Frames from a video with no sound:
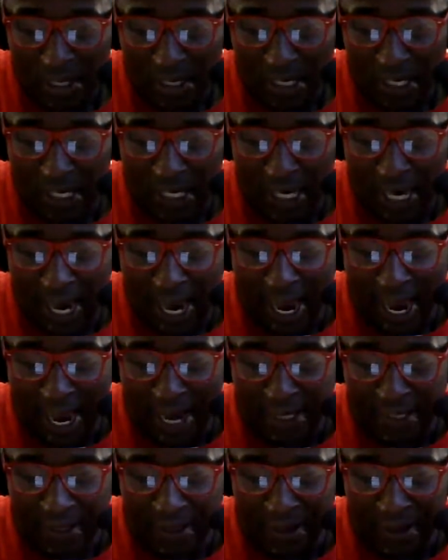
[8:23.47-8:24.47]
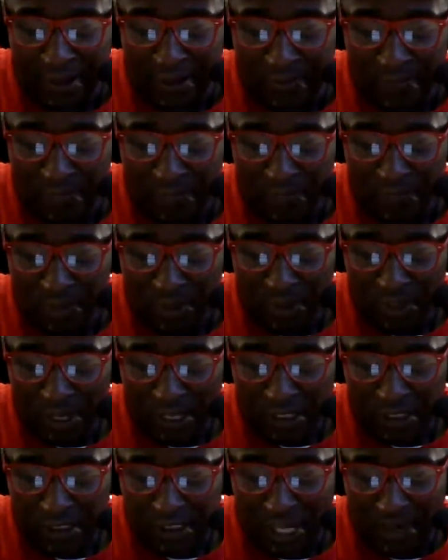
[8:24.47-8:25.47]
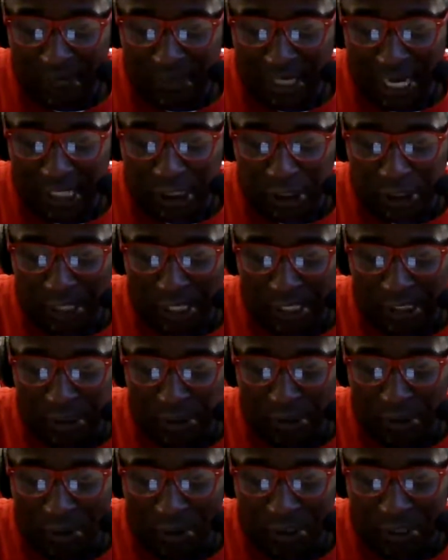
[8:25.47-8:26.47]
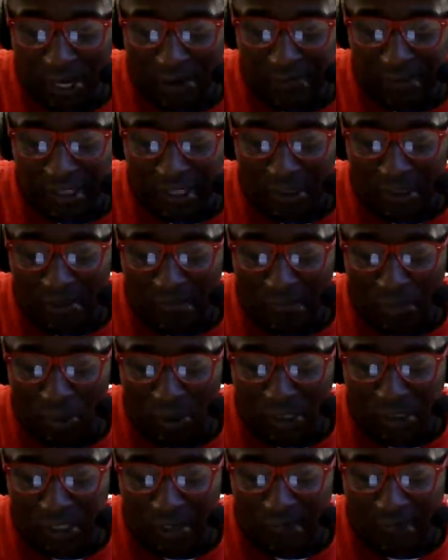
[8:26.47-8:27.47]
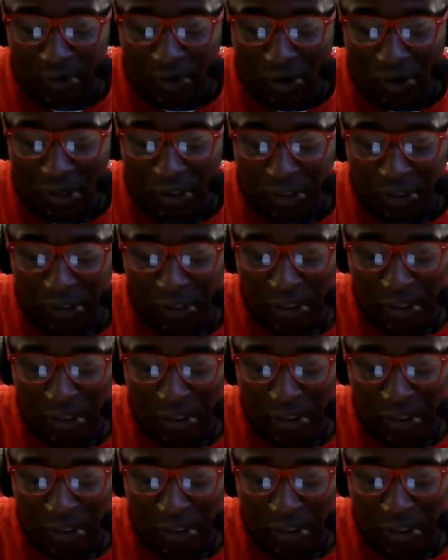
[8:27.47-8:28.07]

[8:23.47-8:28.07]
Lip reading: He had 7 catches, 82 yards, averaging 11.7 yards.